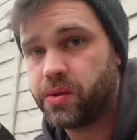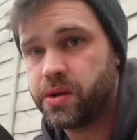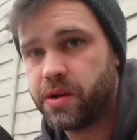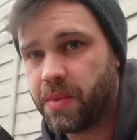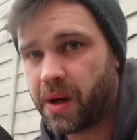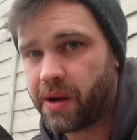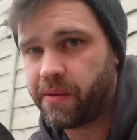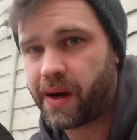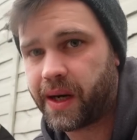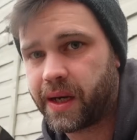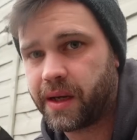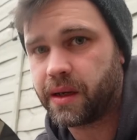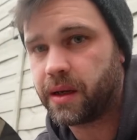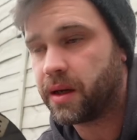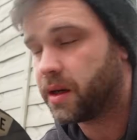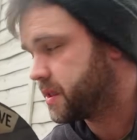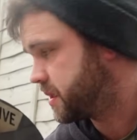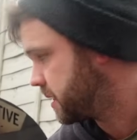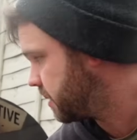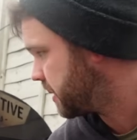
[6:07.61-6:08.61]
you might
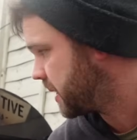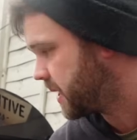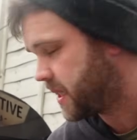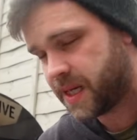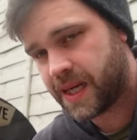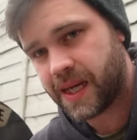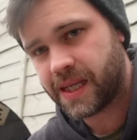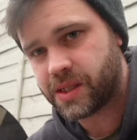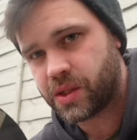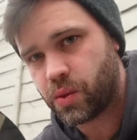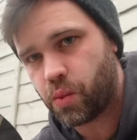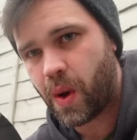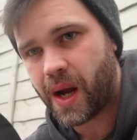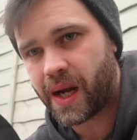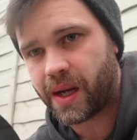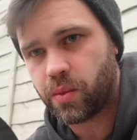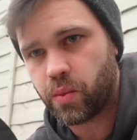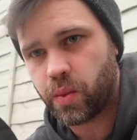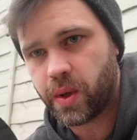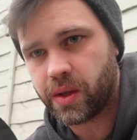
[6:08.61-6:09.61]
recognize it, but he has the
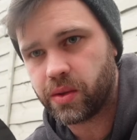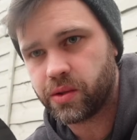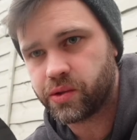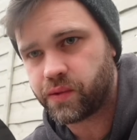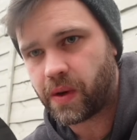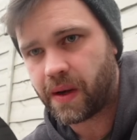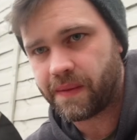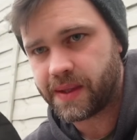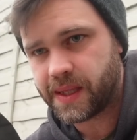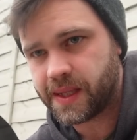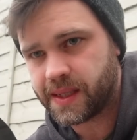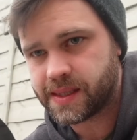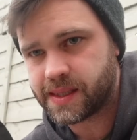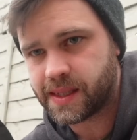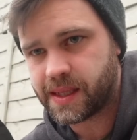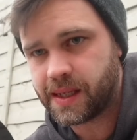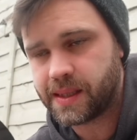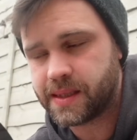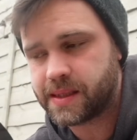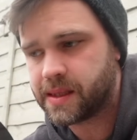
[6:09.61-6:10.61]
wagon wheels rather than the
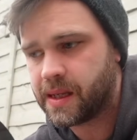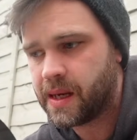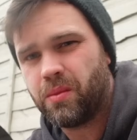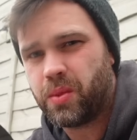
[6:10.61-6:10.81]
skids.